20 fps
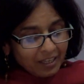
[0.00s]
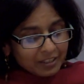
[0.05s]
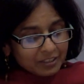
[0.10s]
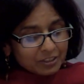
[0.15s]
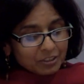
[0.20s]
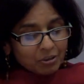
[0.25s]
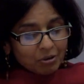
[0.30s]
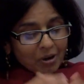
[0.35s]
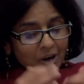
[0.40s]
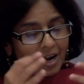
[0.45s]

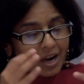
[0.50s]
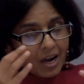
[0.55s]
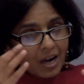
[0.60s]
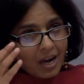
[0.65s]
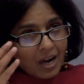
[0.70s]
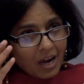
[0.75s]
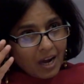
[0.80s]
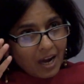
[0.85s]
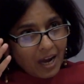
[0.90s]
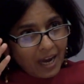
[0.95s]
So
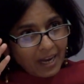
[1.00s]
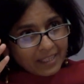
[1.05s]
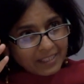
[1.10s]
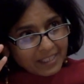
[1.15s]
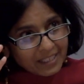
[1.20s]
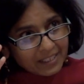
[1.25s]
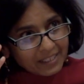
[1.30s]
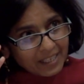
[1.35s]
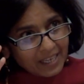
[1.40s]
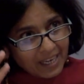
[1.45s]
I
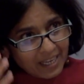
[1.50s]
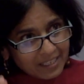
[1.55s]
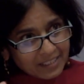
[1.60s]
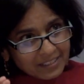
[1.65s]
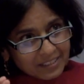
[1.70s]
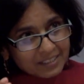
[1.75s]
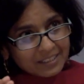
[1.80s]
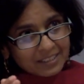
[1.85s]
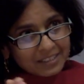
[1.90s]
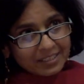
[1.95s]
think the
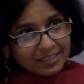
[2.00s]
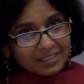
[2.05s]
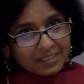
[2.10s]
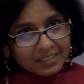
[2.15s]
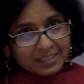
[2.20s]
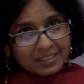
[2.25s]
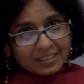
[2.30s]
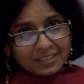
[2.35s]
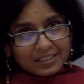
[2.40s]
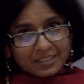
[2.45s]

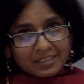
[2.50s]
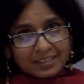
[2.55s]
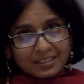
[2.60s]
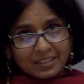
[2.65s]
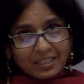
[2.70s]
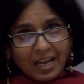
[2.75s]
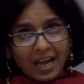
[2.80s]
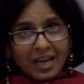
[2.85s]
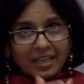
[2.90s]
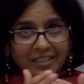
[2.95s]
answers
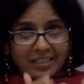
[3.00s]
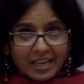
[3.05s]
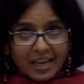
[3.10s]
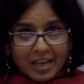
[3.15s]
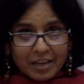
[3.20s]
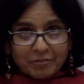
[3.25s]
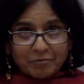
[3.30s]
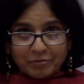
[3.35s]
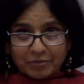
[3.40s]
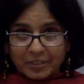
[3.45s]
are
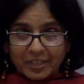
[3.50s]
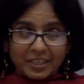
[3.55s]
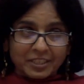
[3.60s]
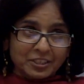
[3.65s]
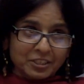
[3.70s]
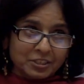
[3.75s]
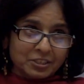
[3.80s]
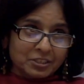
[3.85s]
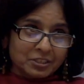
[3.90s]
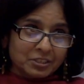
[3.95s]
there for
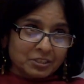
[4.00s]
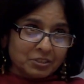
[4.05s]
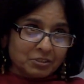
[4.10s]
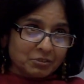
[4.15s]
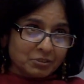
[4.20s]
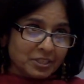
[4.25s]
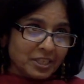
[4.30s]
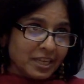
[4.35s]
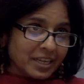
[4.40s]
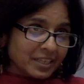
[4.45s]
us to
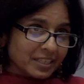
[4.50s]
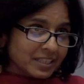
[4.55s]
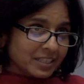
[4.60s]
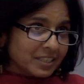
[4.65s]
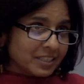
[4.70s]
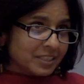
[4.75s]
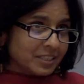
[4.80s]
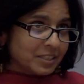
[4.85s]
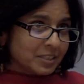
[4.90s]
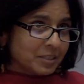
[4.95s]
take,
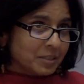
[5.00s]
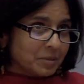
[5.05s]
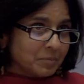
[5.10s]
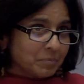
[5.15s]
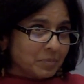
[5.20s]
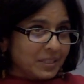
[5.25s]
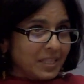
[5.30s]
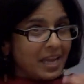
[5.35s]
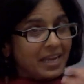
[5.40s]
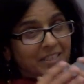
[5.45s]

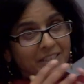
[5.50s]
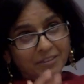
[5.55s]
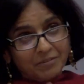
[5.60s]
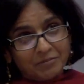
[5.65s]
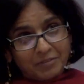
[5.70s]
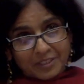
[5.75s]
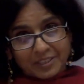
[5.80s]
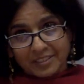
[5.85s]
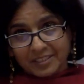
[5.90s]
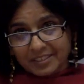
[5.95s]
but they're
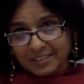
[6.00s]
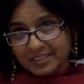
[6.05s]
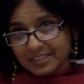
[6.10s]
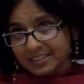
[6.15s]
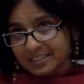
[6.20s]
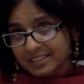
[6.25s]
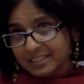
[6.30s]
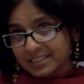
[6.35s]
difficult.